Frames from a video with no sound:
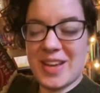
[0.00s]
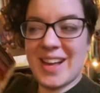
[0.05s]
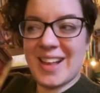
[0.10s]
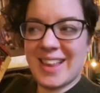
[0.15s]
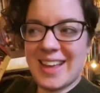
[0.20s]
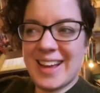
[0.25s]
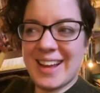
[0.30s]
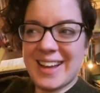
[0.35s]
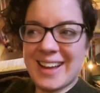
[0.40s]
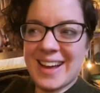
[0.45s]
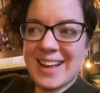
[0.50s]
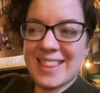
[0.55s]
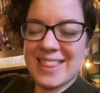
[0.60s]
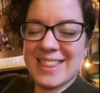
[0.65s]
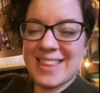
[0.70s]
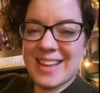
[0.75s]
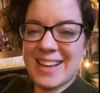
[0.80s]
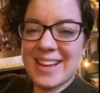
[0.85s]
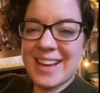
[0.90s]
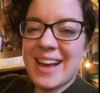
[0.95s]
like, I
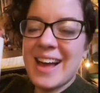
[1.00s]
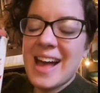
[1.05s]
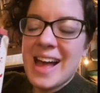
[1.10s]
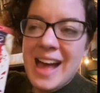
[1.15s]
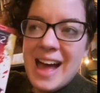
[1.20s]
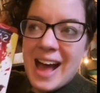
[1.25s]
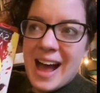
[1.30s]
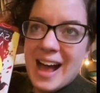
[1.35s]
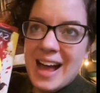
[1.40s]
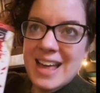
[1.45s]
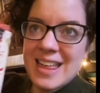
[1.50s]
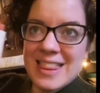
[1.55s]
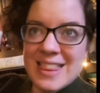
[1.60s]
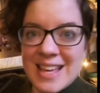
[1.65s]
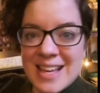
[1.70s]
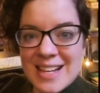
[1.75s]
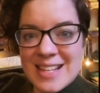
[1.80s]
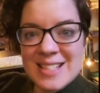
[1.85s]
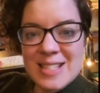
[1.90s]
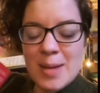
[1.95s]
think, I
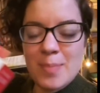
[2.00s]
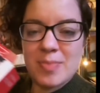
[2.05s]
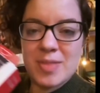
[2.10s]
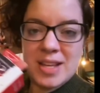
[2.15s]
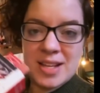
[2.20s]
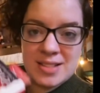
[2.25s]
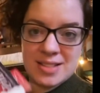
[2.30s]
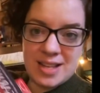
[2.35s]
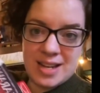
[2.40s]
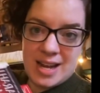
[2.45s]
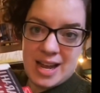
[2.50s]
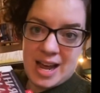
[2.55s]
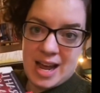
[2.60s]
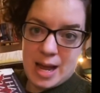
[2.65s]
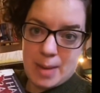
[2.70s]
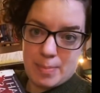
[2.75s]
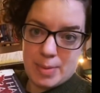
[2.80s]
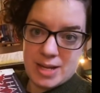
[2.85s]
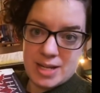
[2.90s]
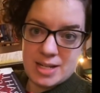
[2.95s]
think something's gonna
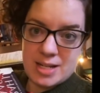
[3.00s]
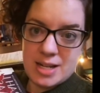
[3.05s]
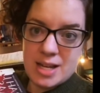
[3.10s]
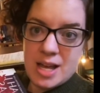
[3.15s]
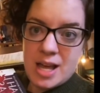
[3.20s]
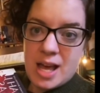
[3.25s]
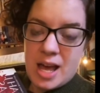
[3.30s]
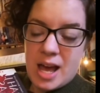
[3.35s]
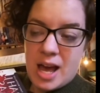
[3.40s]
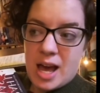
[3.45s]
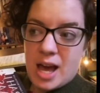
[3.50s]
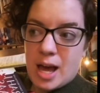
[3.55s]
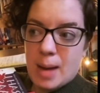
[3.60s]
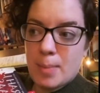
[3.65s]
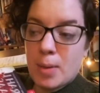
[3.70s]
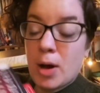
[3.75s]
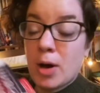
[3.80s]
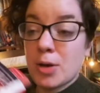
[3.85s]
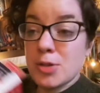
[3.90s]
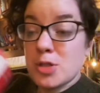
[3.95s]
happen. Um,
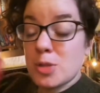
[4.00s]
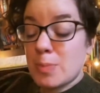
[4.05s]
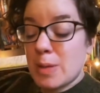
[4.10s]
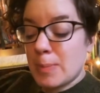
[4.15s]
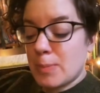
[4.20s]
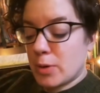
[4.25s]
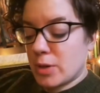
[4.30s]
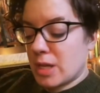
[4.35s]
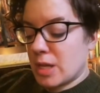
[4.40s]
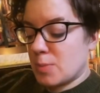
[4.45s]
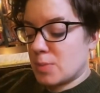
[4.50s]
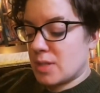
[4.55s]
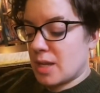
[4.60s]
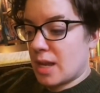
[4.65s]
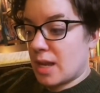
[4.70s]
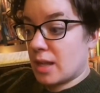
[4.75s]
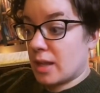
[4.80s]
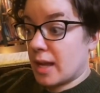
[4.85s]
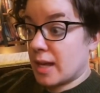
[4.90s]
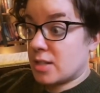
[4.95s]
also, people keep
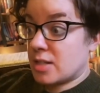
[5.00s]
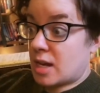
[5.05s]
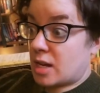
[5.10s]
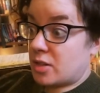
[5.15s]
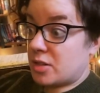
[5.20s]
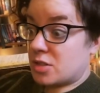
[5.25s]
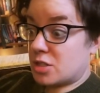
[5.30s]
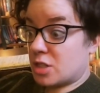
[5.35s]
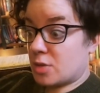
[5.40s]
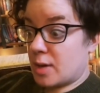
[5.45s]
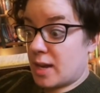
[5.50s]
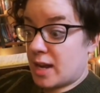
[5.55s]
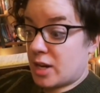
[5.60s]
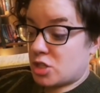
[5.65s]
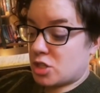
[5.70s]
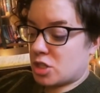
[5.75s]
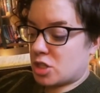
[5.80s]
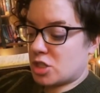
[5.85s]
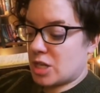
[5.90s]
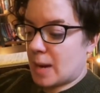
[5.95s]
saying like, "Tell us your
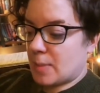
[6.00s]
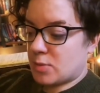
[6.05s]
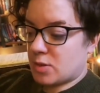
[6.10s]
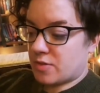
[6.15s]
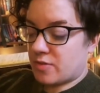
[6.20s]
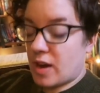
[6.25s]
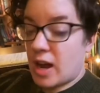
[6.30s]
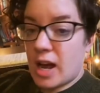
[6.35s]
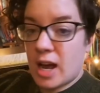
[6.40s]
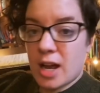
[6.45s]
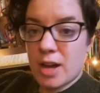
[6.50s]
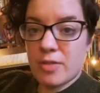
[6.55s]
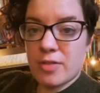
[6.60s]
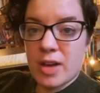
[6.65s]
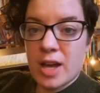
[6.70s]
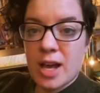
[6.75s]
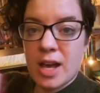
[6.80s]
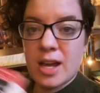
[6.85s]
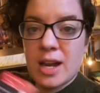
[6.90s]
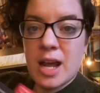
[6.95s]
reaction to chapter five.
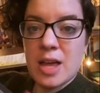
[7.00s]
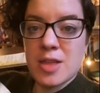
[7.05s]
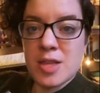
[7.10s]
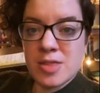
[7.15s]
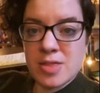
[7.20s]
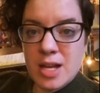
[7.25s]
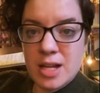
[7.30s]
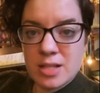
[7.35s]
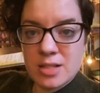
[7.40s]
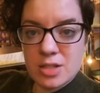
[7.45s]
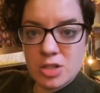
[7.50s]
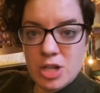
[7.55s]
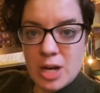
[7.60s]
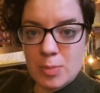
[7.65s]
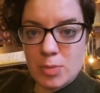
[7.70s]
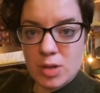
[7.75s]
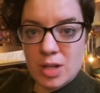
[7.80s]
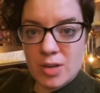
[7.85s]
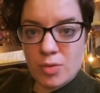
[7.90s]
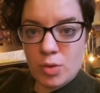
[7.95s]
and I think that's the
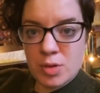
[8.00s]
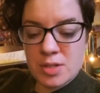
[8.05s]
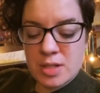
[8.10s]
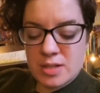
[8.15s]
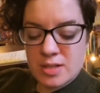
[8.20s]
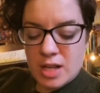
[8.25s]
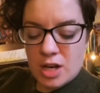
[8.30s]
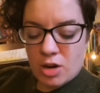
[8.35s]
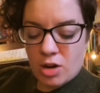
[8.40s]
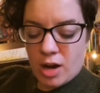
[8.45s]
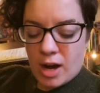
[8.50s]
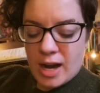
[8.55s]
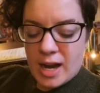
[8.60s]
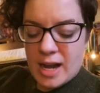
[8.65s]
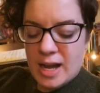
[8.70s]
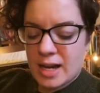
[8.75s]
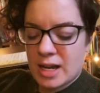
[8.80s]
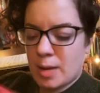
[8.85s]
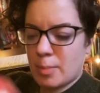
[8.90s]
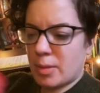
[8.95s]
chapter that everyone says they cry
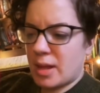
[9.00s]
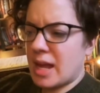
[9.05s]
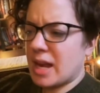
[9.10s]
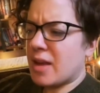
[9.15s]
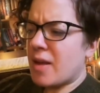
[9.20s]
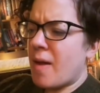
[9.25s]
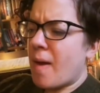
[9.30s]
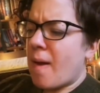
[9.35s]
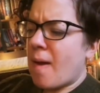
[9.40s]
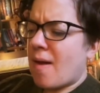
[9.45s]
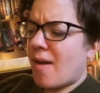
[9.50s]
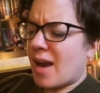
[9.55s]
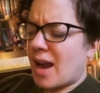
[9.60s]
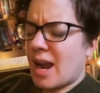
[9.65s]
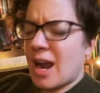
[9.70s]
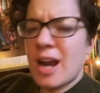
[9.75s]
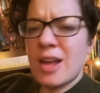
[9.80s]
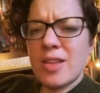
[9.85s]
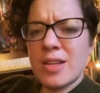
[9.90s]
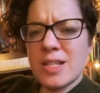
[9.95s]
at, and I'm like, I
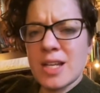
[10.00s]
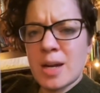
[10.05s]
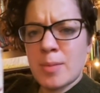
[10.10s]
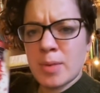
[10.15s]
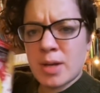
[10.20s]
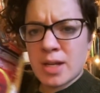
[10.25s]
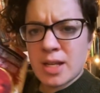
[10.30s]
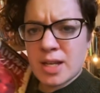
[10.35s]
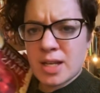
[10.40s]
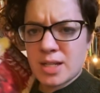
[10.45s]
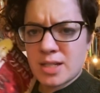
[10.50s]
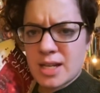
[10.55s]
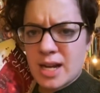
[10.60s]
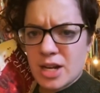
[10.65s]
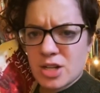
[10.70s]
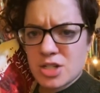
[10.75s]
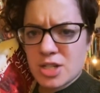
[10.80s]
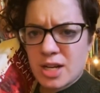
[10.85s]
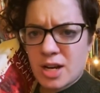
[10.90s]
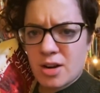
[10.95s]
highly doubt I'm gonna get
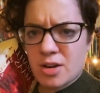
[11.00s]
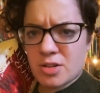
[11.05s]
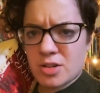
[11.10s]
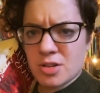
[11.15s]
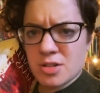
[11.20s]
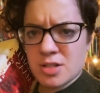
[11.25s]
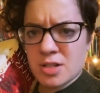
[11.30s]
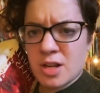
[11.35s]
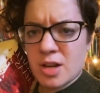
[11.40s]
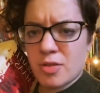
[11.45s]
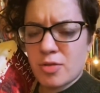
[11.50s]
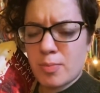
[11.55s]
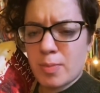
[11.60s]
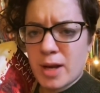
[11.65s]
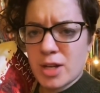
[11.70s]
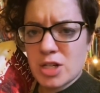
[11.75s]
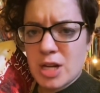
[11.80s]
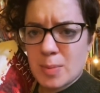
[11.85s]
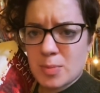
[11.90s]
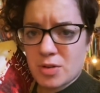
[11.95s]
attached to characters enough by
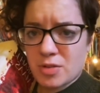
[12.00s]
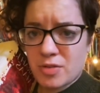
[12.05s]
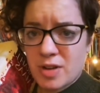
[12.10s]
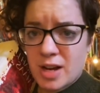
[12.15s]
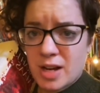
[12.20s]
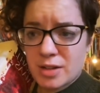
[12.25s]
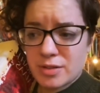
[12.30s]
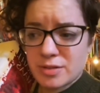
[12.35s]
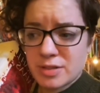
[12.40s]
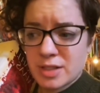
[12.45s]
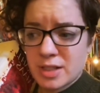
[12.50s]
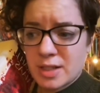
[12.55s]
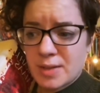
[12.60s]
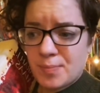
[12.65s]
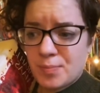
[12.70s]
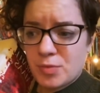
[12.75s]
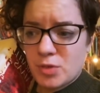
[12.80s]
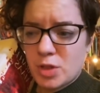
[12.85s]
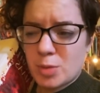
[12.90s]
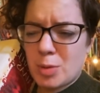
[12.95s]
chapter five.
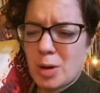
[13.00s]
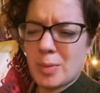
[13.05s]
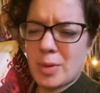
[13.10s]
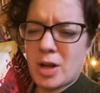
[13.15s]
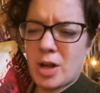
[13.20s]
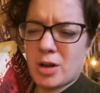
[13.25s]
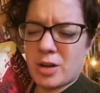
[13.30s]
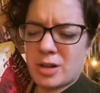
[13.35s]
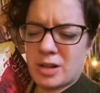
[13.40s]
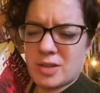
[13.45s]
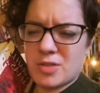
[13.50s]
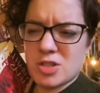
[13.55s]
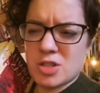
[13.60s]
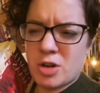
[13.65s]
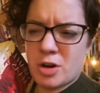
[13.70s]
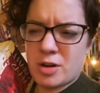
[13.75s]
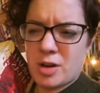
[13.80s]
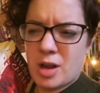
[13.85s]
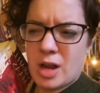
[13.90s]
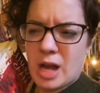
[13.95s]
You're probably all gonna leave
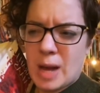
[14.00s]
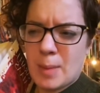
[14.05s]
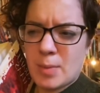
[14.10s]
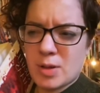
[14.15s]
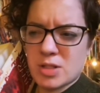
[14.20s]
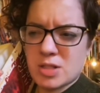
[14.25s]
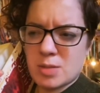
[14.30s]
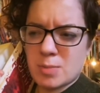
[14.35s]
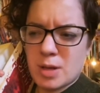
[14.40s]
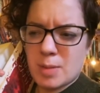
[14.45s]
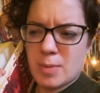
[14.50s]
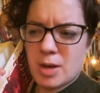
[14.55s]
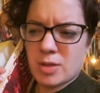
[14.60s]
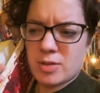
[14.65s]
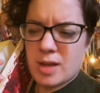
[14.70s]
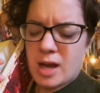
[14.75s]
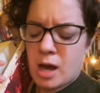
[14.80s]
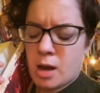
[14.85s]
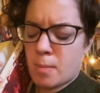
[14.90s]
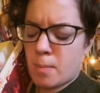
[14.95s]
snarky comments to me about
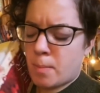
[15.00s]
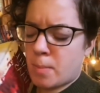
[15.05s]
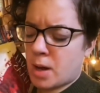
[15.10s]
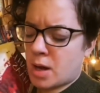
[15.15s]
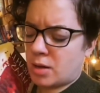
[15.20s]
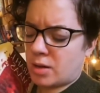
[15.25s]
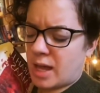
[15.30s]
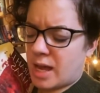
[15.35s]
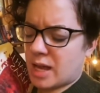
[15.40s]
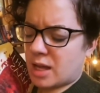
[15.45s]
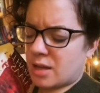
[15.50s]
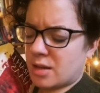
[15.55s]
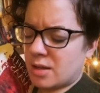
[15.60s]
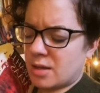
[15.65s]
that, but like,